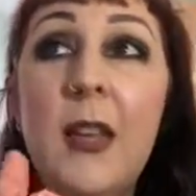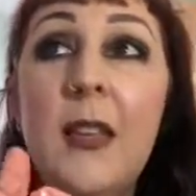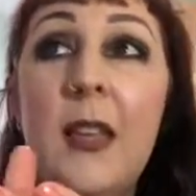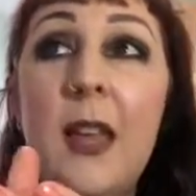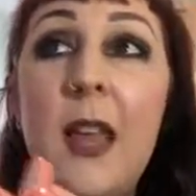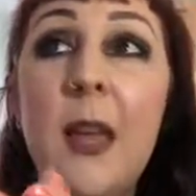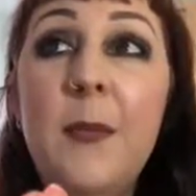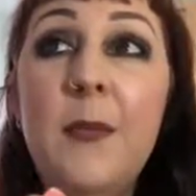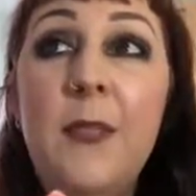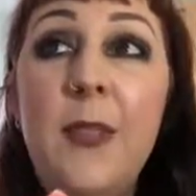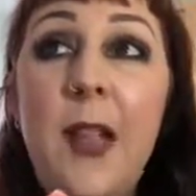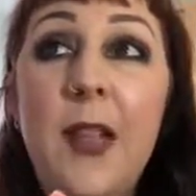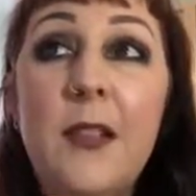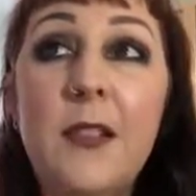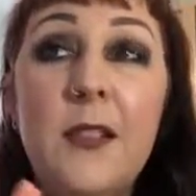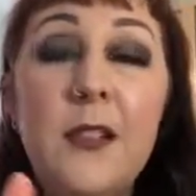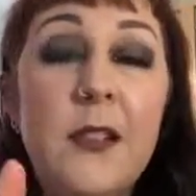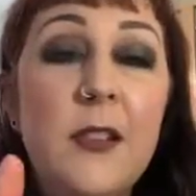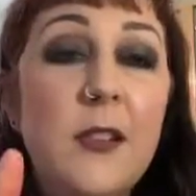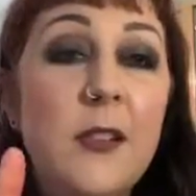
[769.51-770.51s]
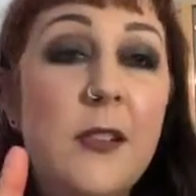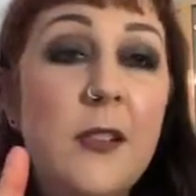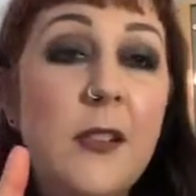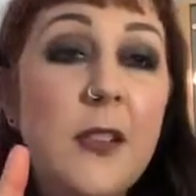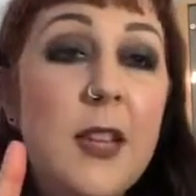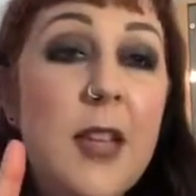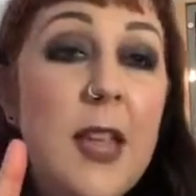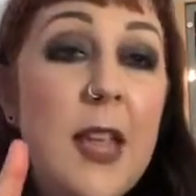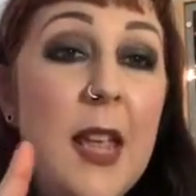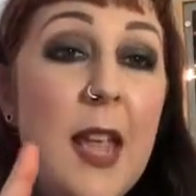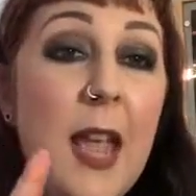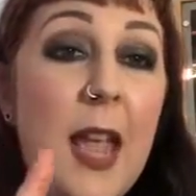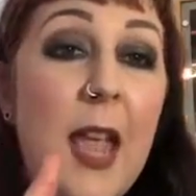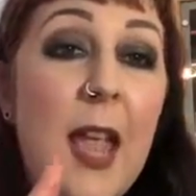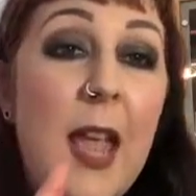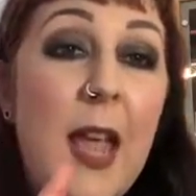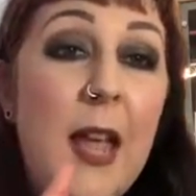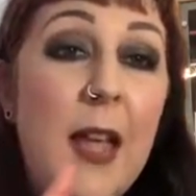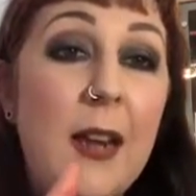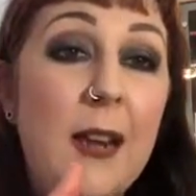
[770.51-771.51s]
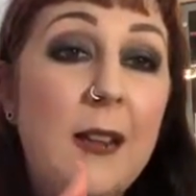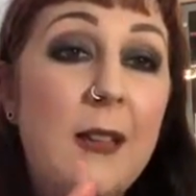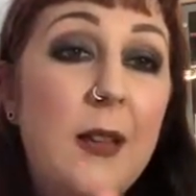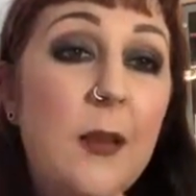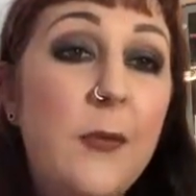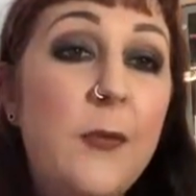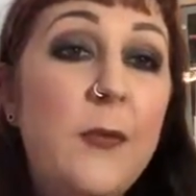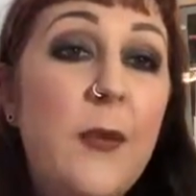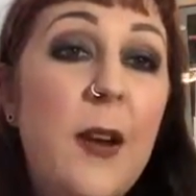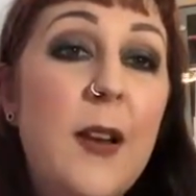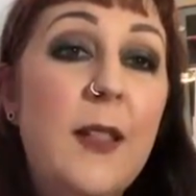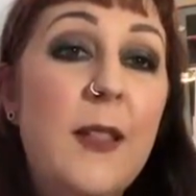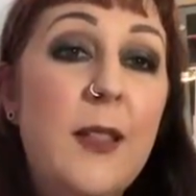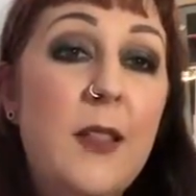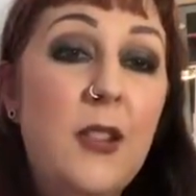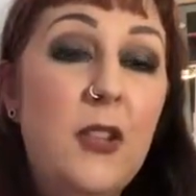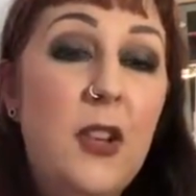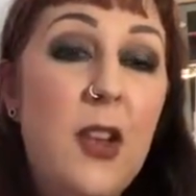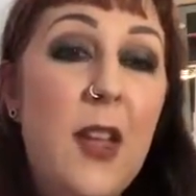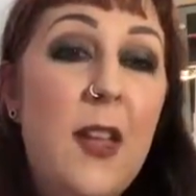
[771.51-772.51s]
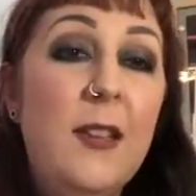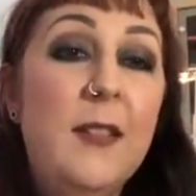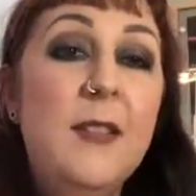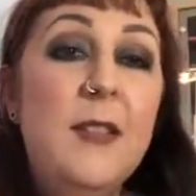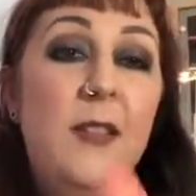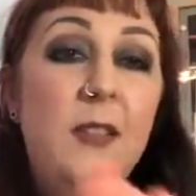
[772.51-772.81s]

the hip flexors and the front of the chest.